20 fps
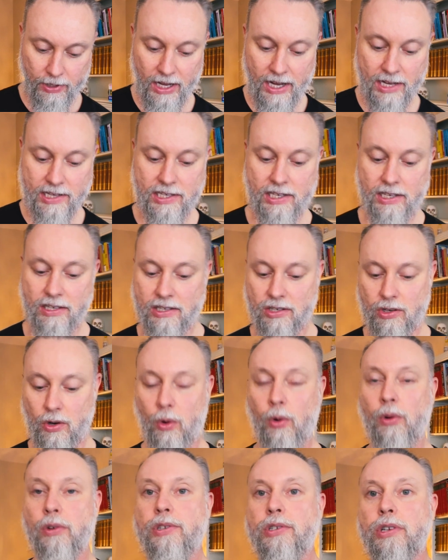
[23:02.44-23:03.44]
Essence
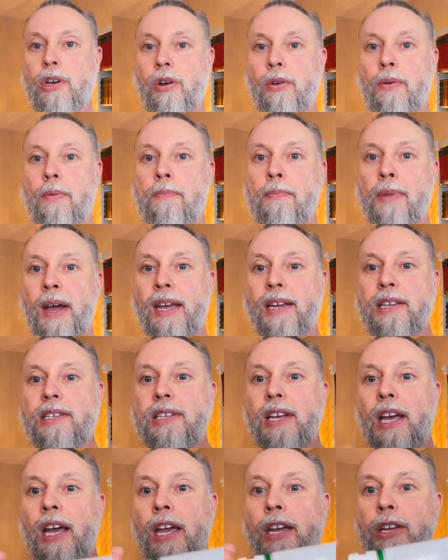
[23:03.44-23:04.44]
also
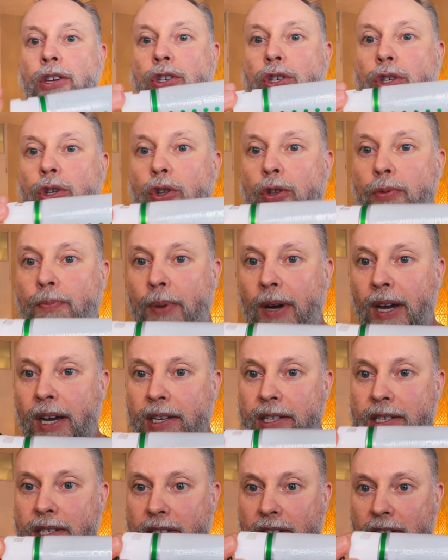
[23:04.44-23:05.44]
makes a
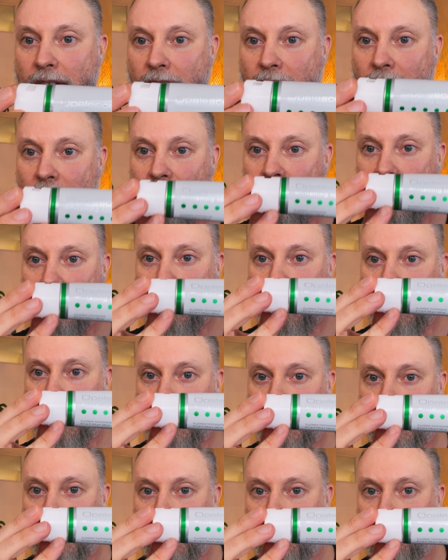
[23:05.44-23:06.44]
toothpaste,
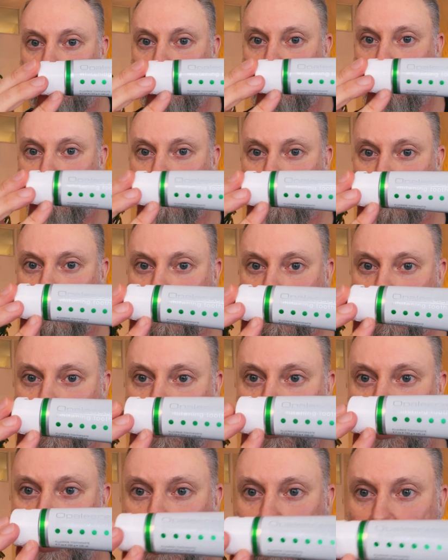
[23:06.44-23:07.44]
a
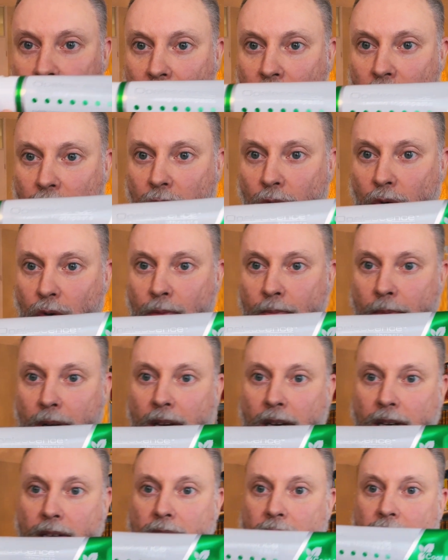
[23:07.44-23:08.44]

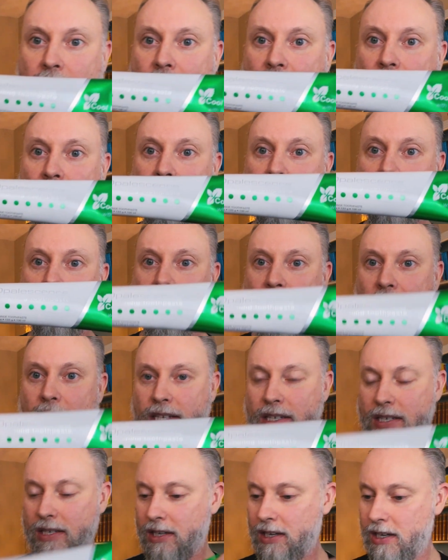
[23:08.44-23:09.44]
Coolman. The
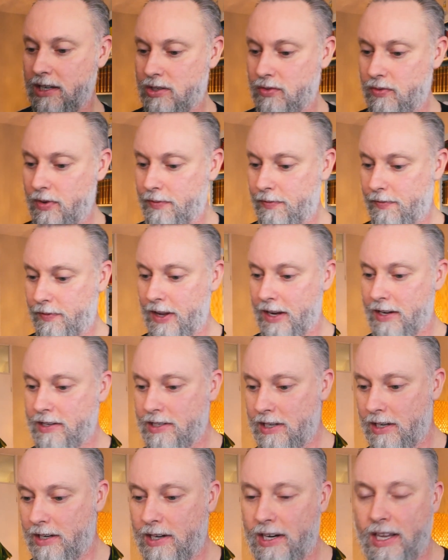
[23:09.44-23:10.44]
light is
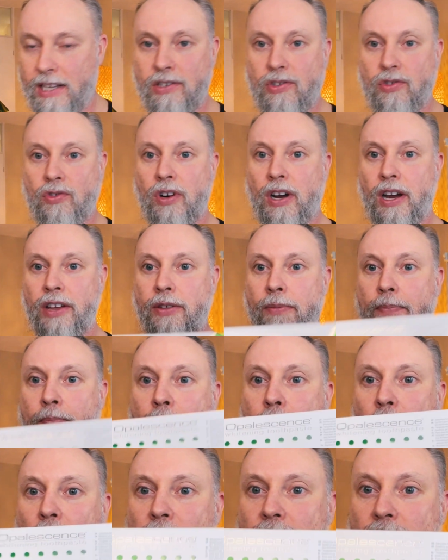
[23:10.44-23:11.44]
reflecting. Let's try the
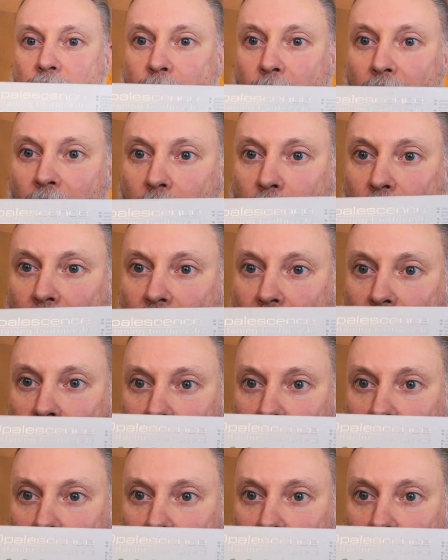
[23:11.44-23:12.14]
box maybe.